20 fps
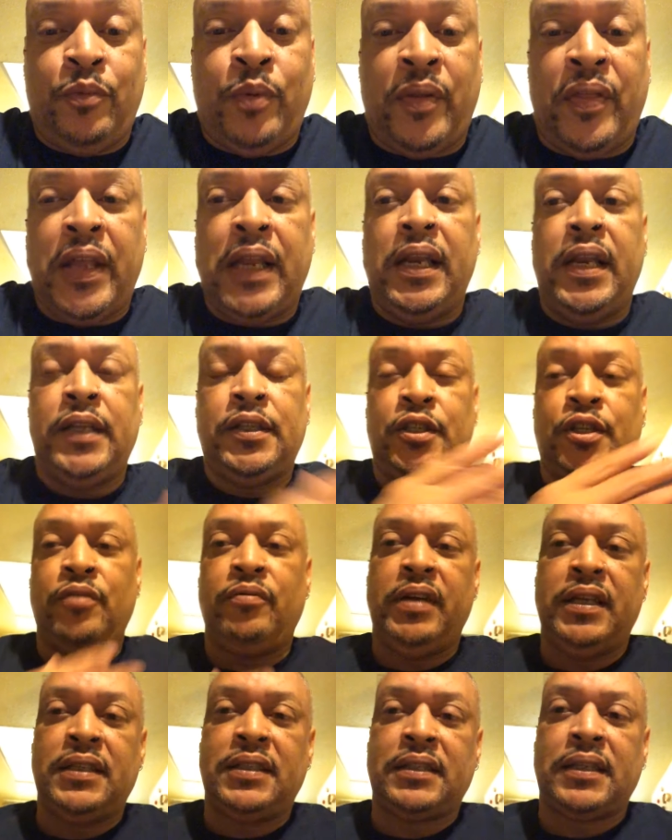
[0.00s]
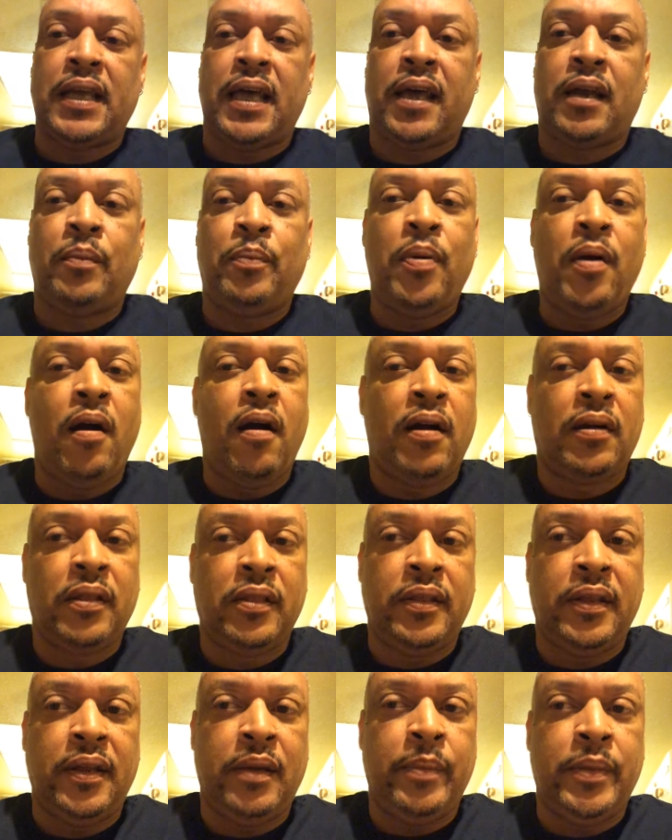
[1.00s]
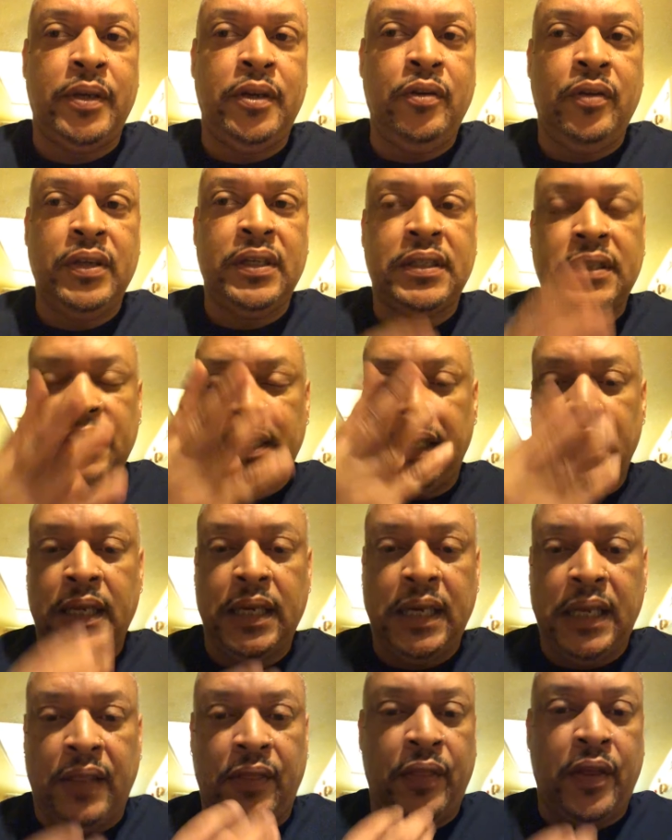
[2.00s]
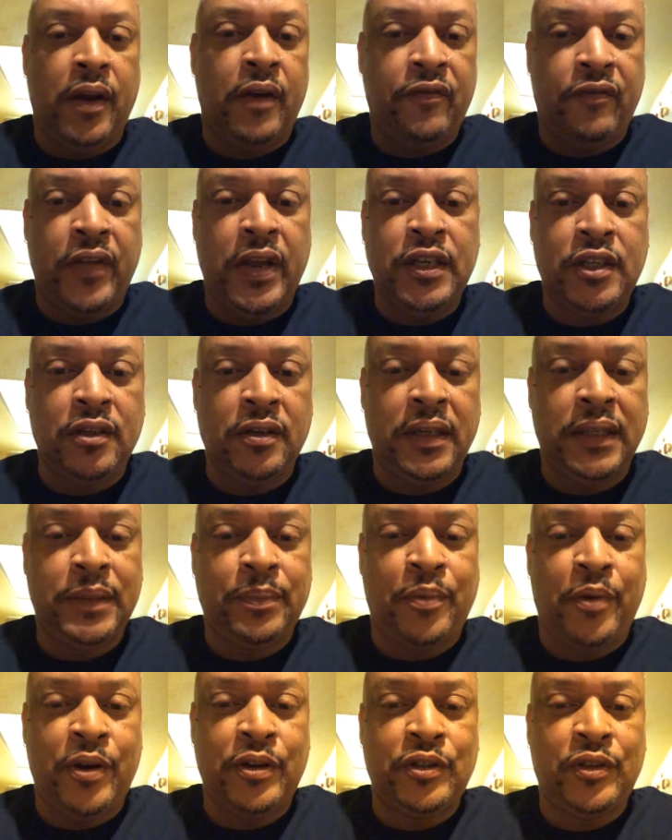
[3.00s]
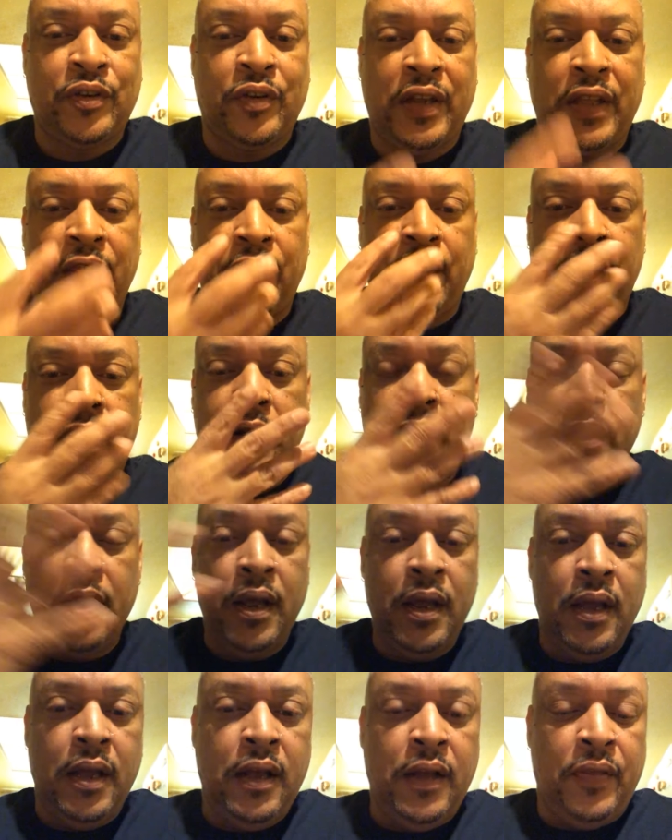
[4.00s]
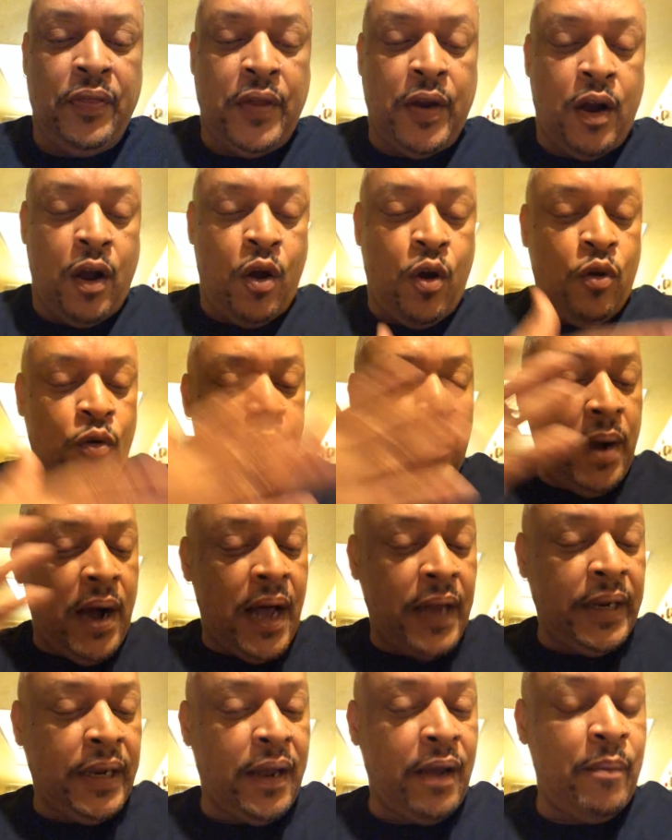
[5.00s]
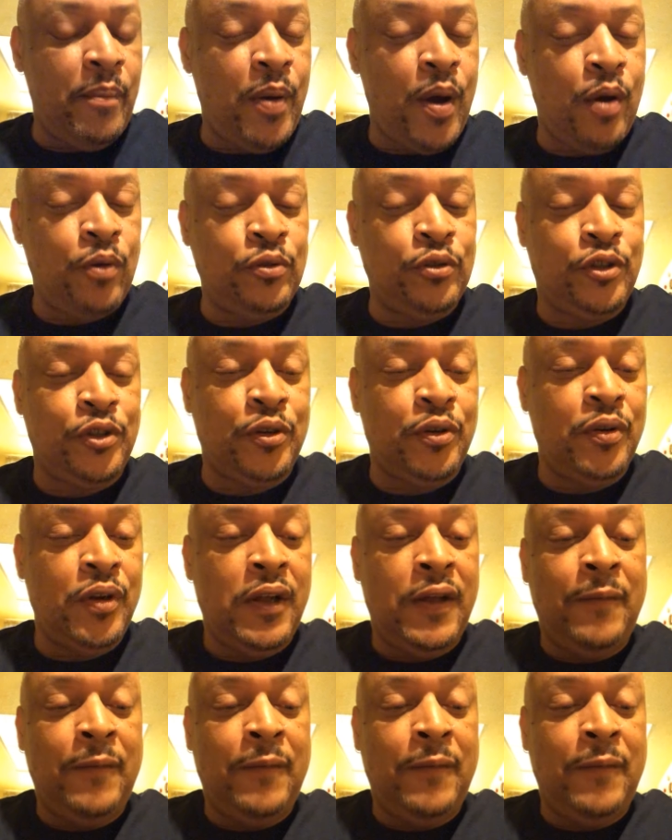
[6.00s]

where they let you inside a part of them and you can see it in their facial expression or in their their whole body composure,